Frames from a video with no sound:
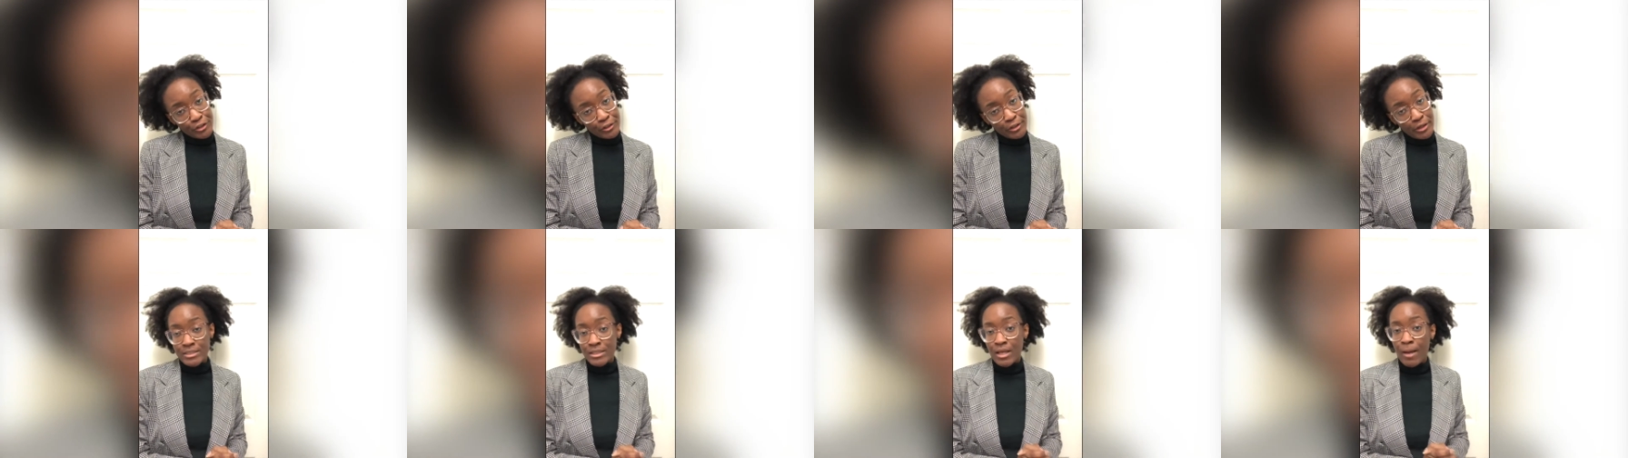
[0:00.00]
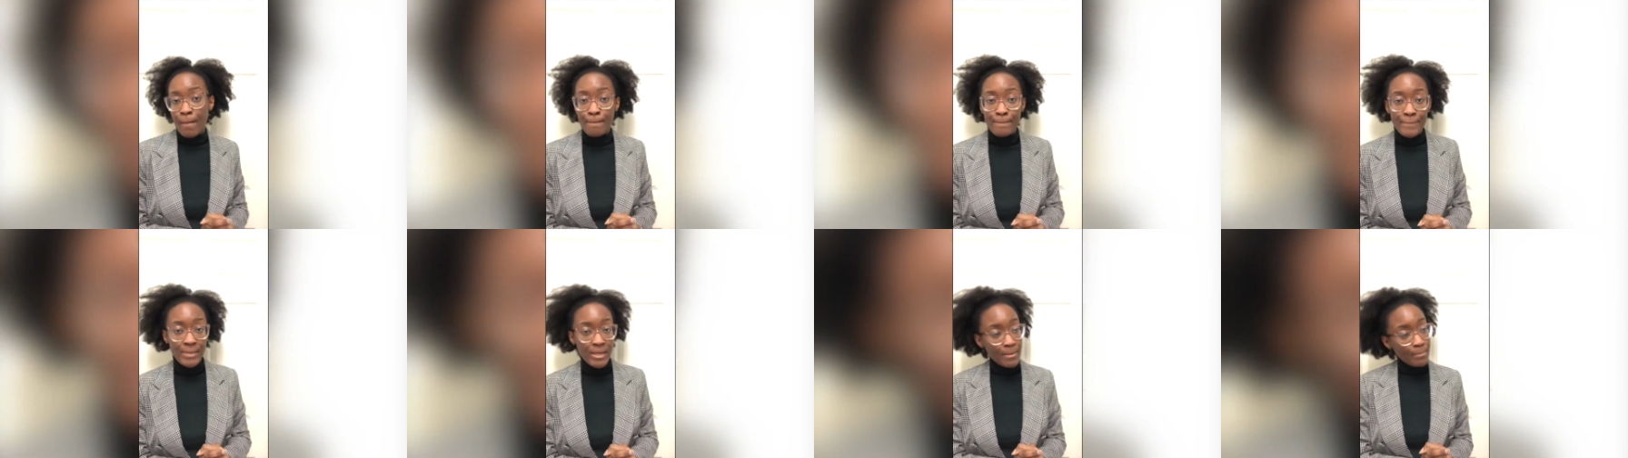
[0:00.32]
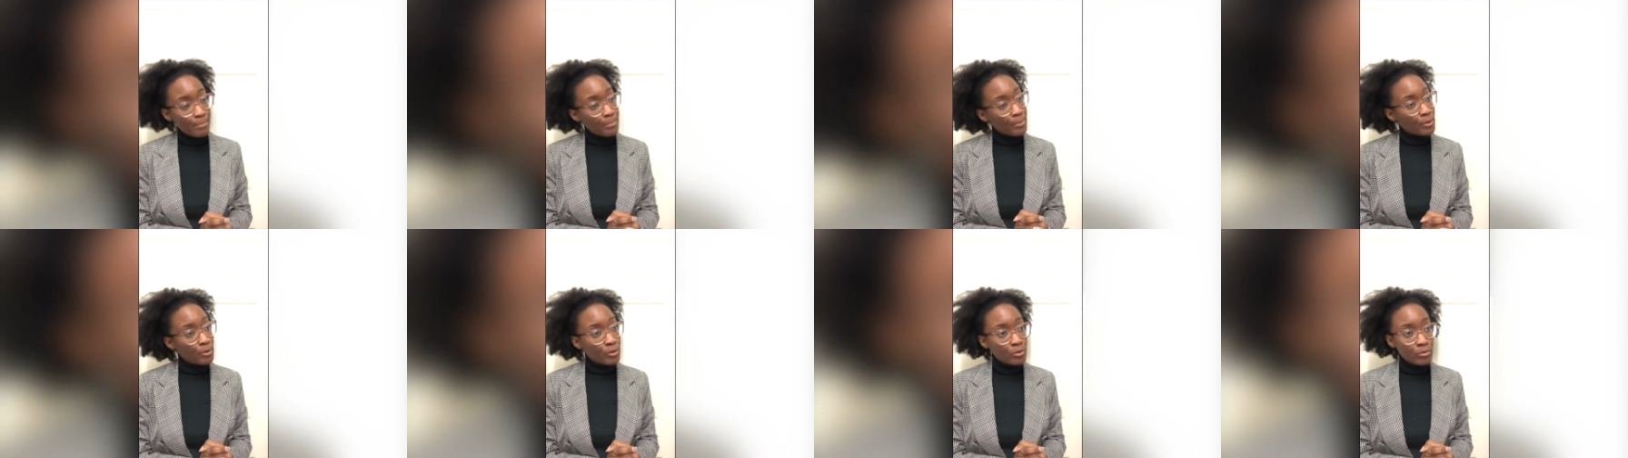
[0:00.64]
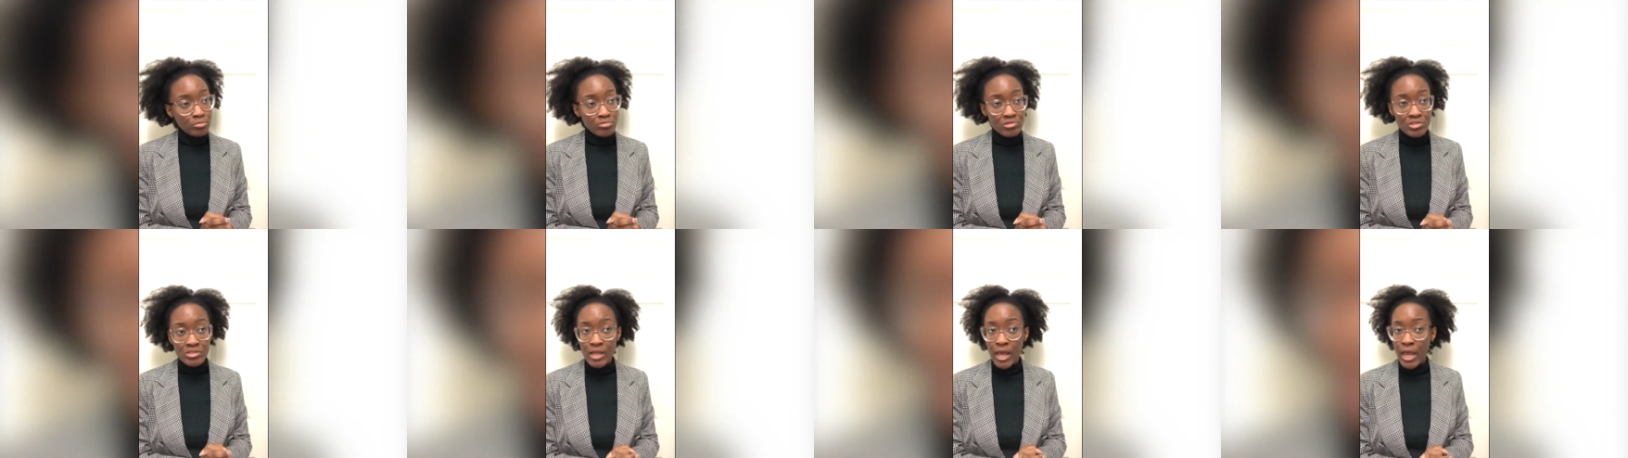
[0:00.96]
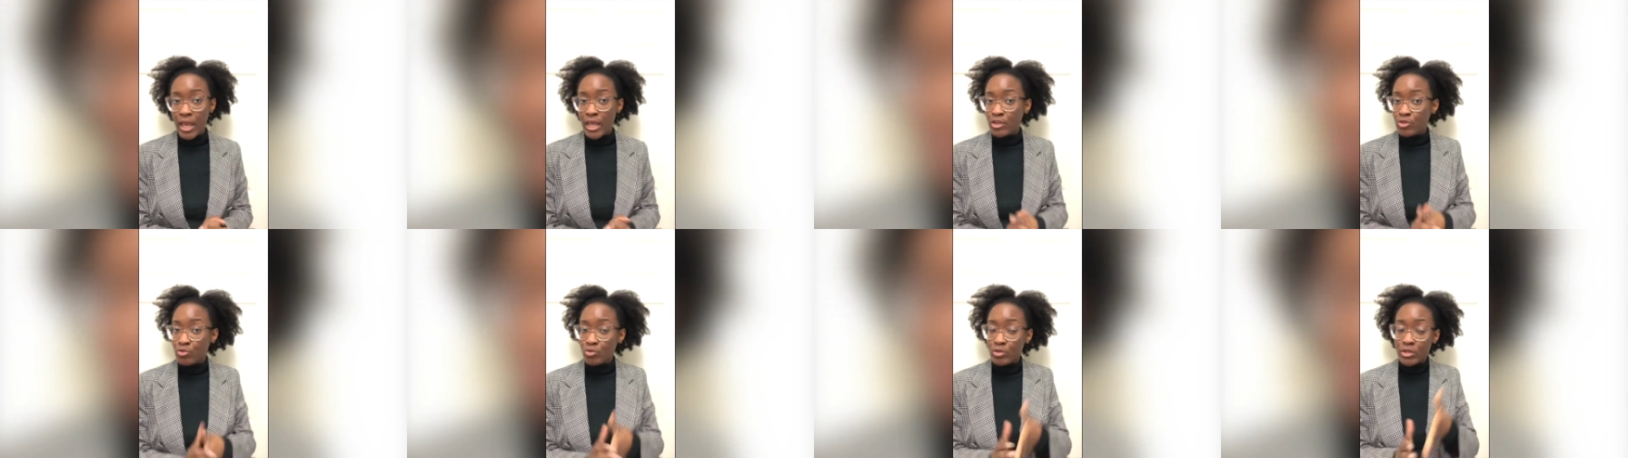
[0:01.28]
Some people
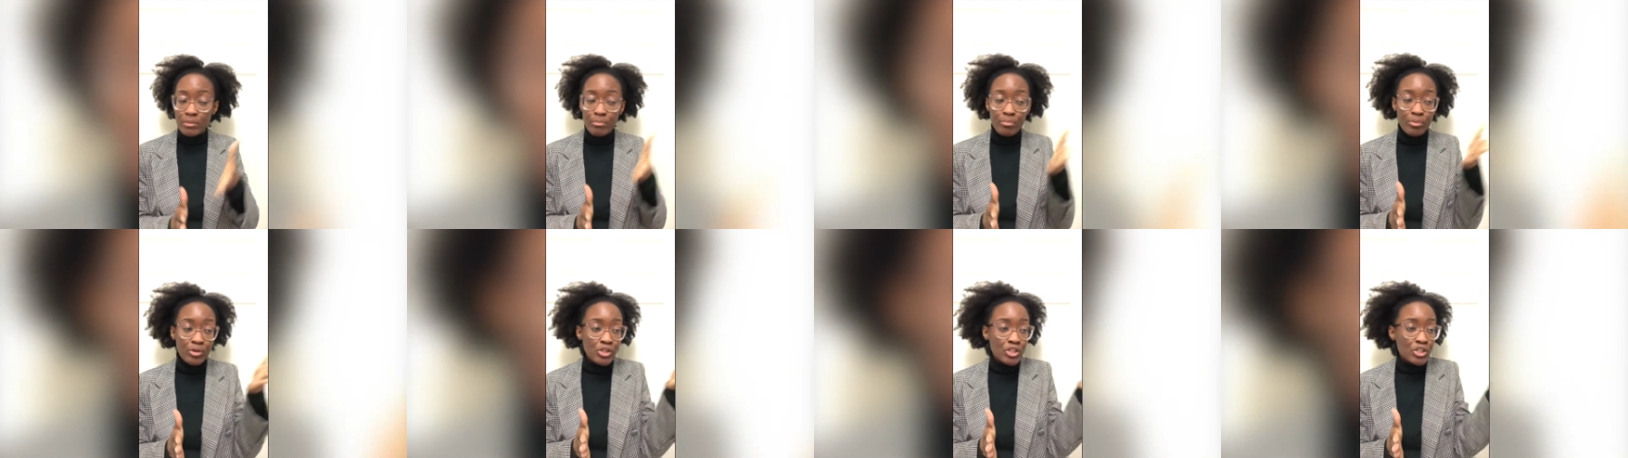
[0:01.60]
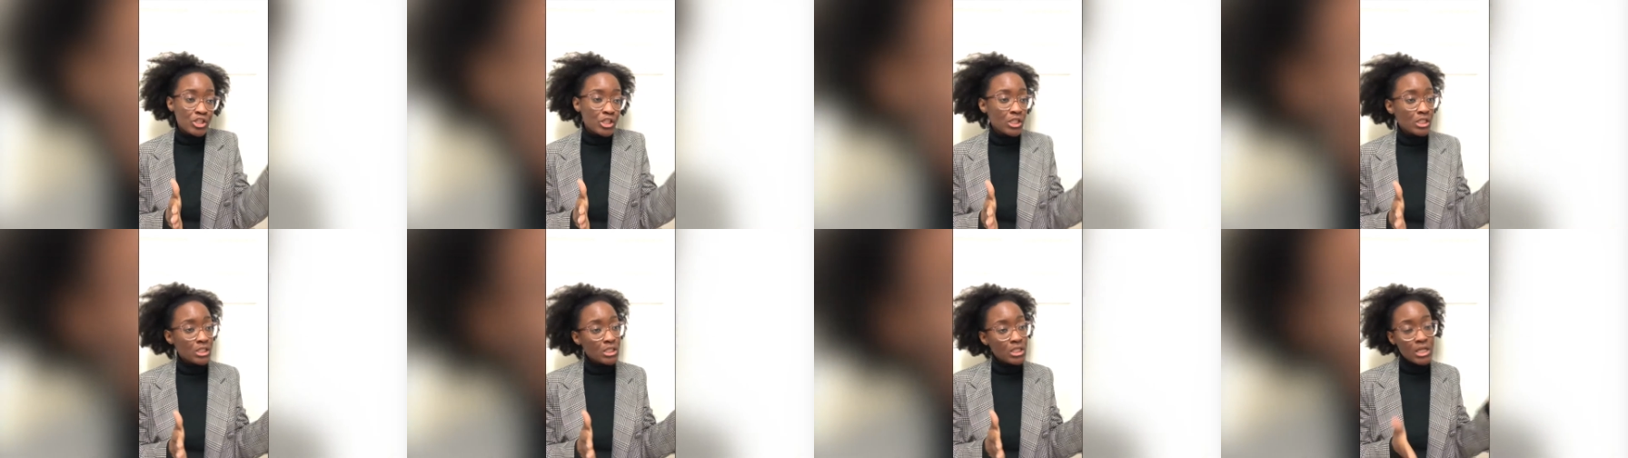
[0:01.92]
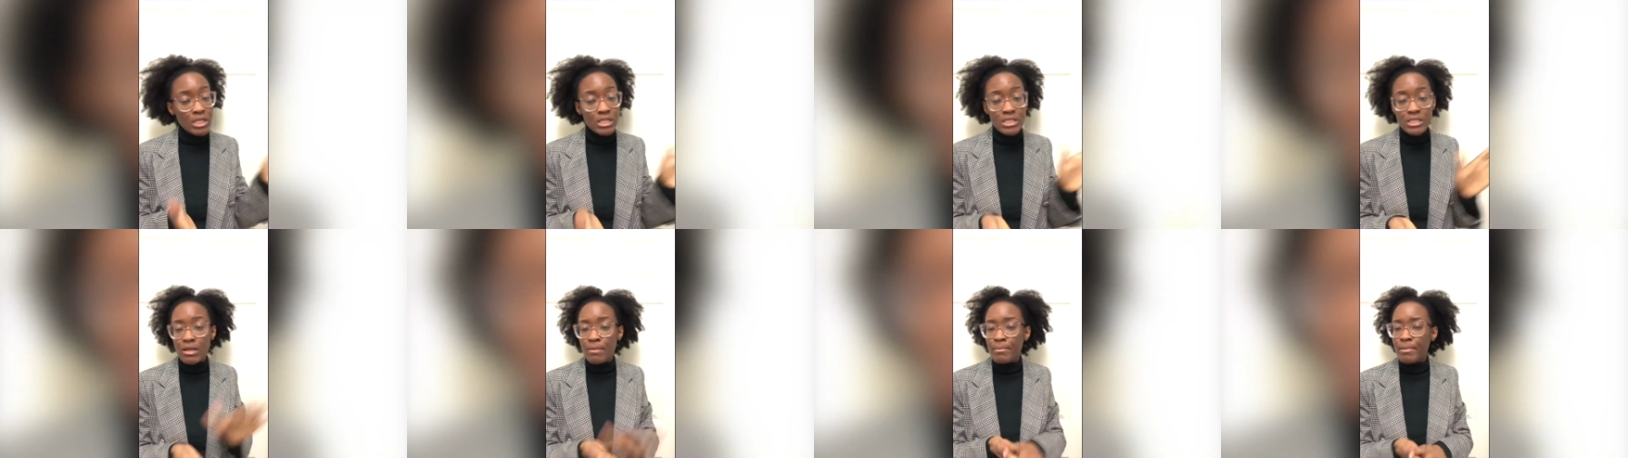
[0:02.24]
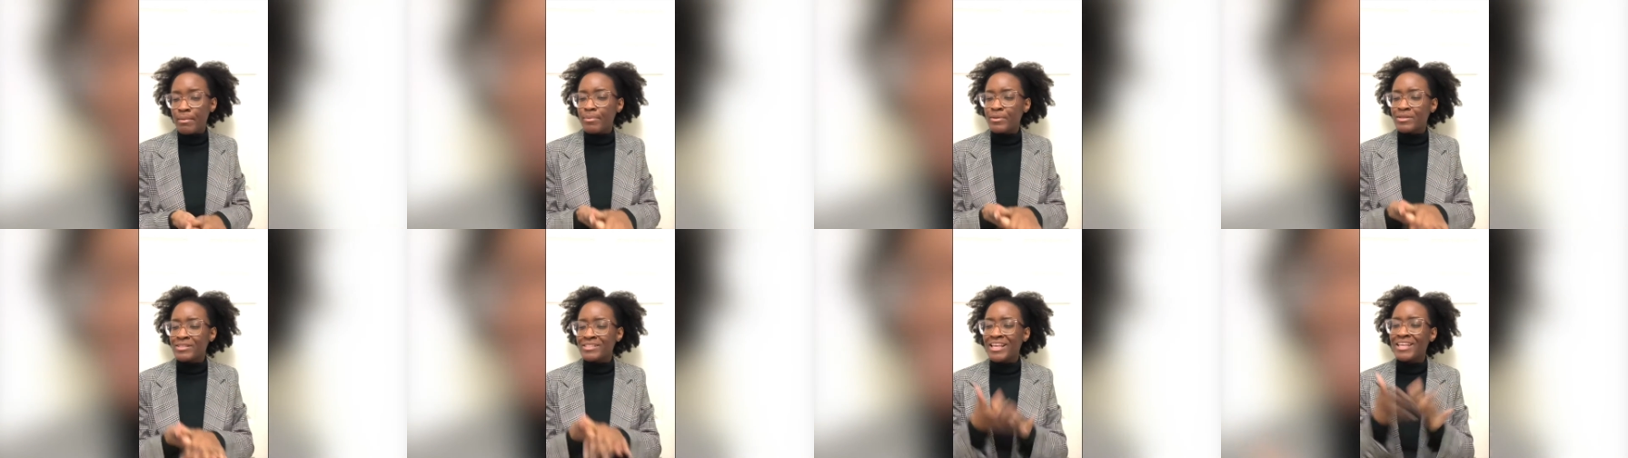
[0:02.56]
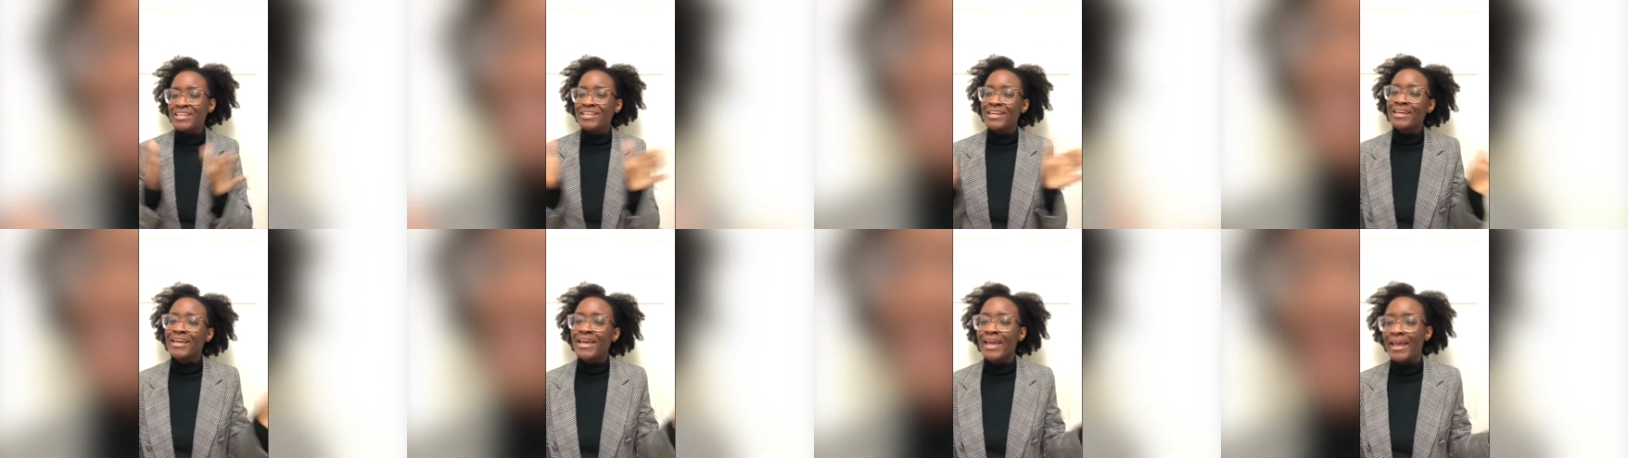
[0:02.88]
say you can put cheese in it. Some people say
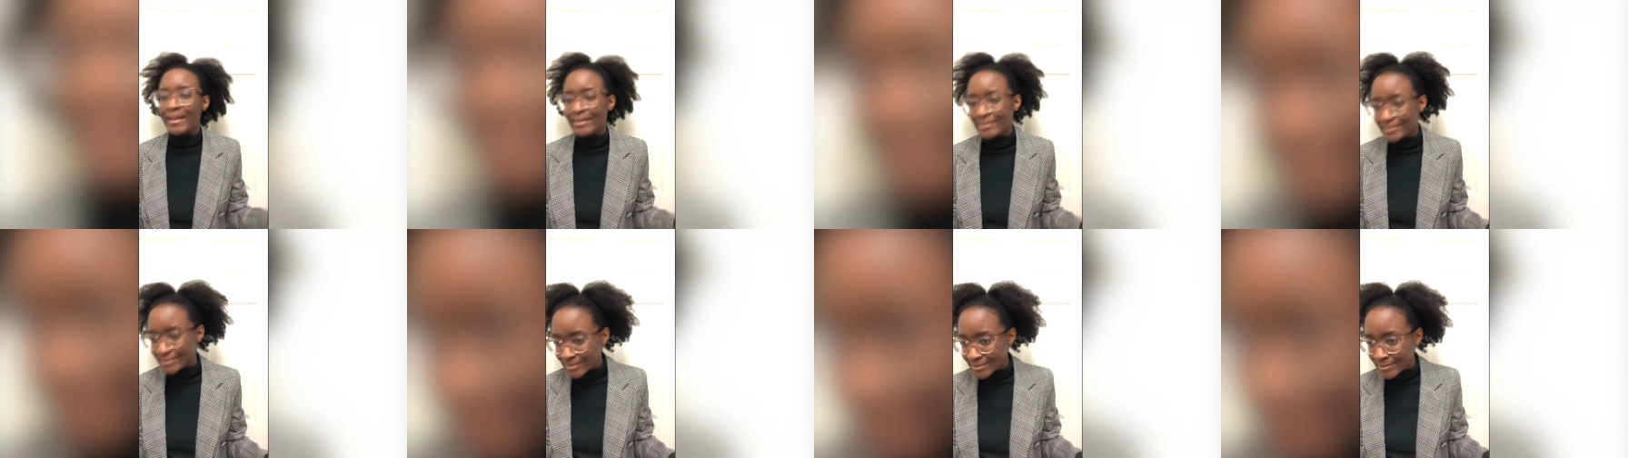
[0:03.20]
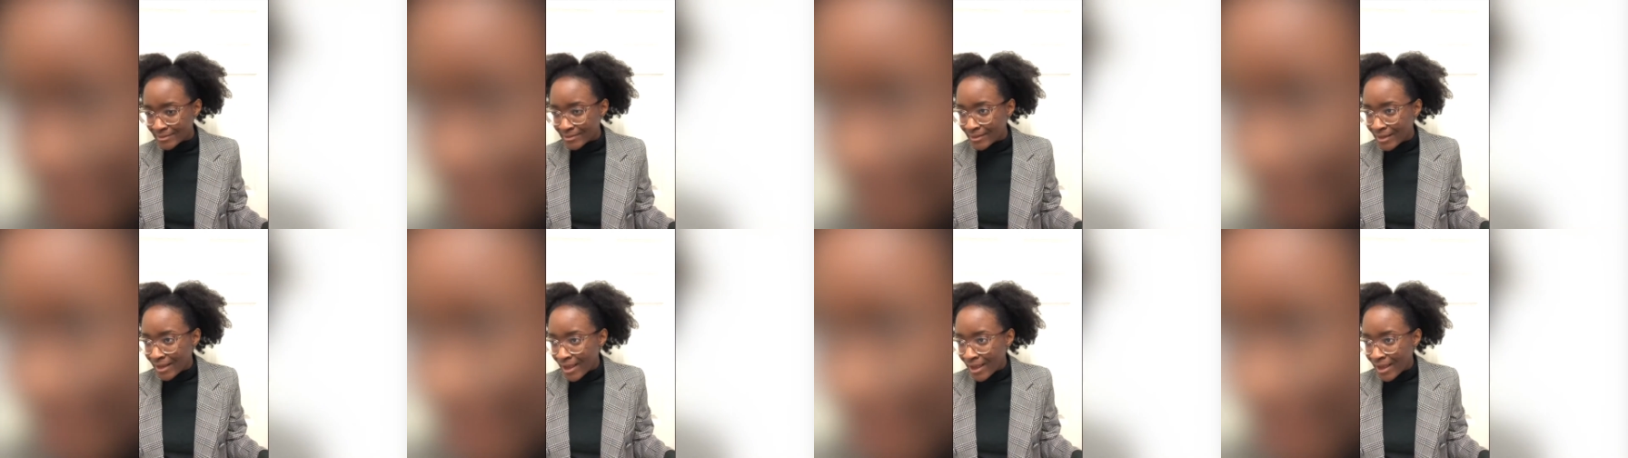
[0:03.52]
you can't.